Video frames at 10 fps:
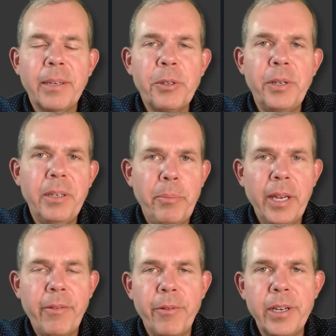I'm going to
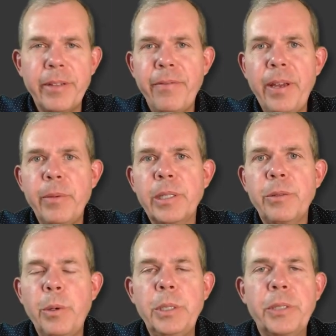pick one of the famous
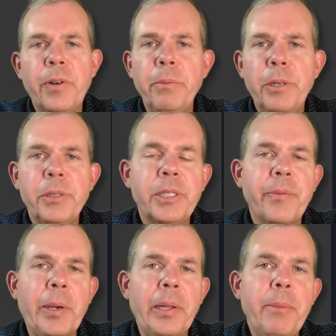quotes from
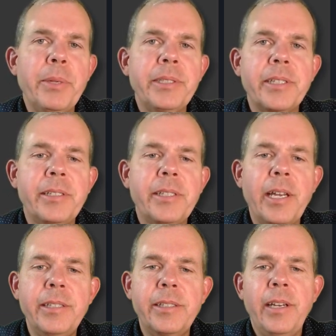Christopher Columbus that
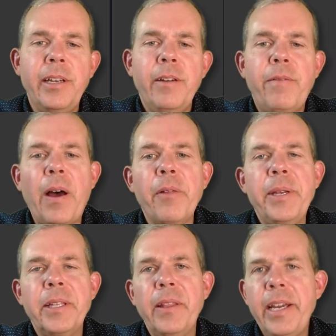says,
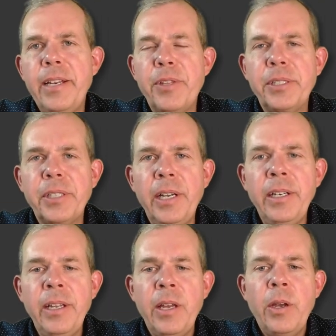"Following the light of the
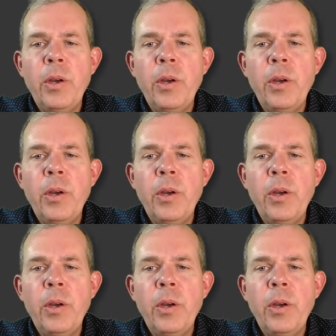sun,